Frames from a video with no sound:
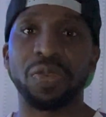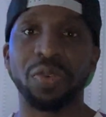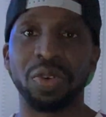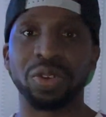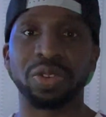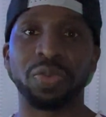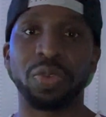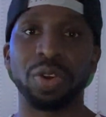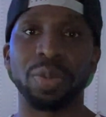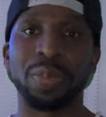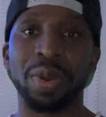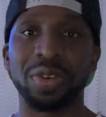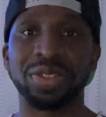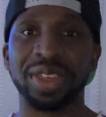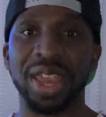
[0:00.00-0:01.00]
for
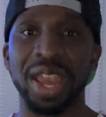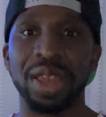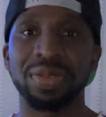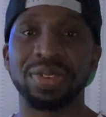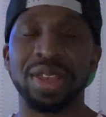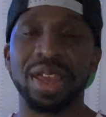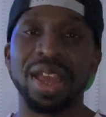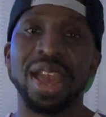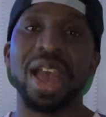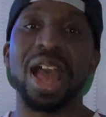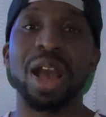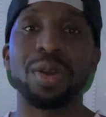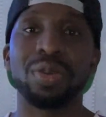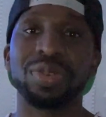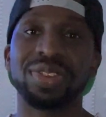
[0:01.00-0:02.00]
both games,
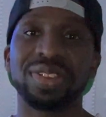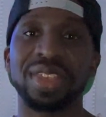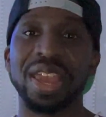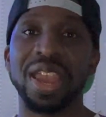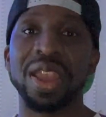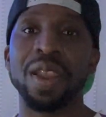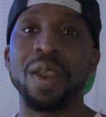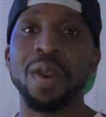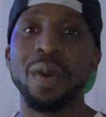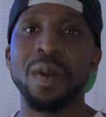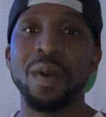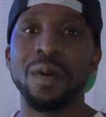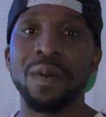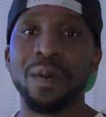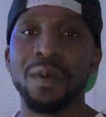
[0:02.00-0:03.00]
I would say
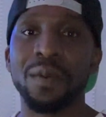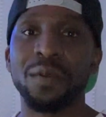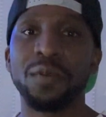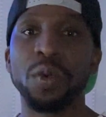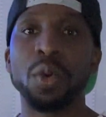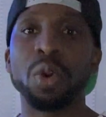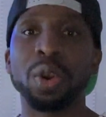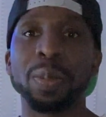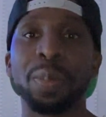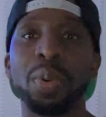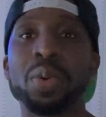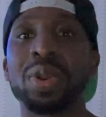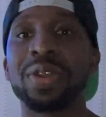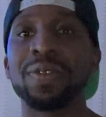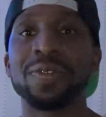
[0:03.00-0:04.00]

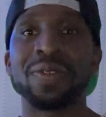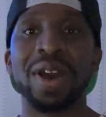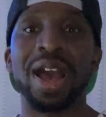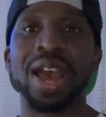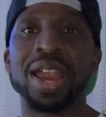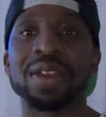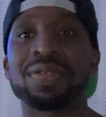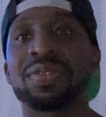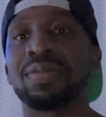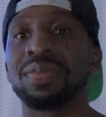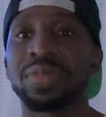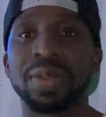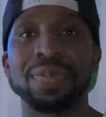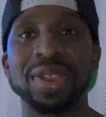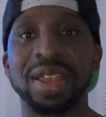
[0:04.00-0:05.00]

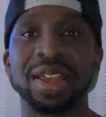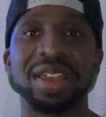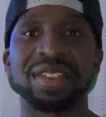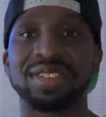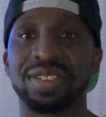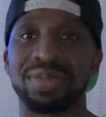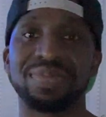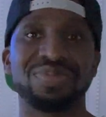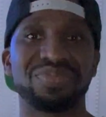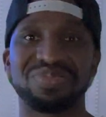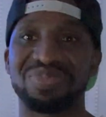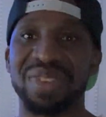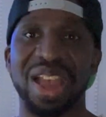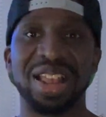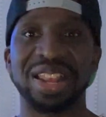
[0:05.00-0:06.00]
4.5 because
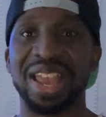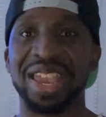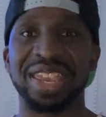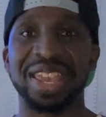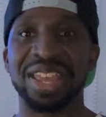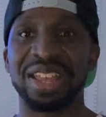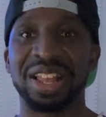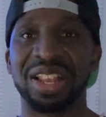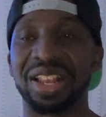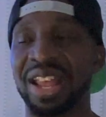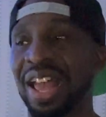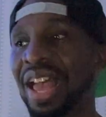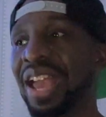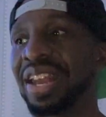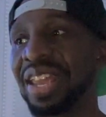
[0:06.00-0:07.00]
I like it a
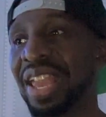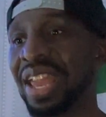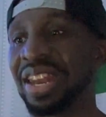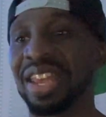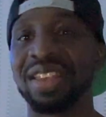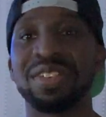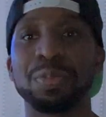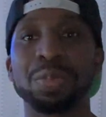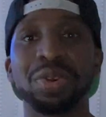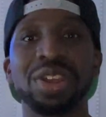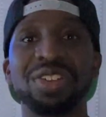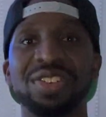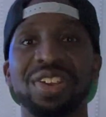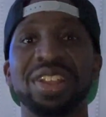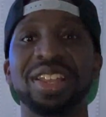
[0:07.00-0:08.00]
lot and it's
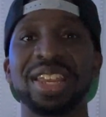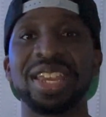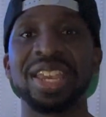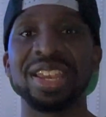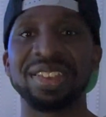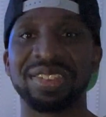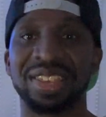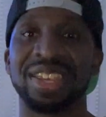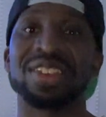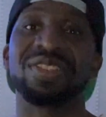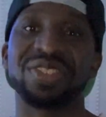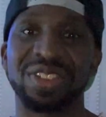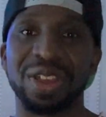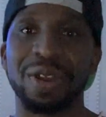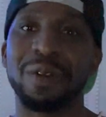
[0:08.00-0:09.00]
pretty chill and easy.
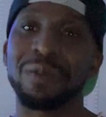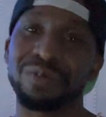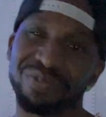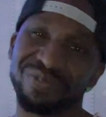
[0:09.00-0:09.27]
So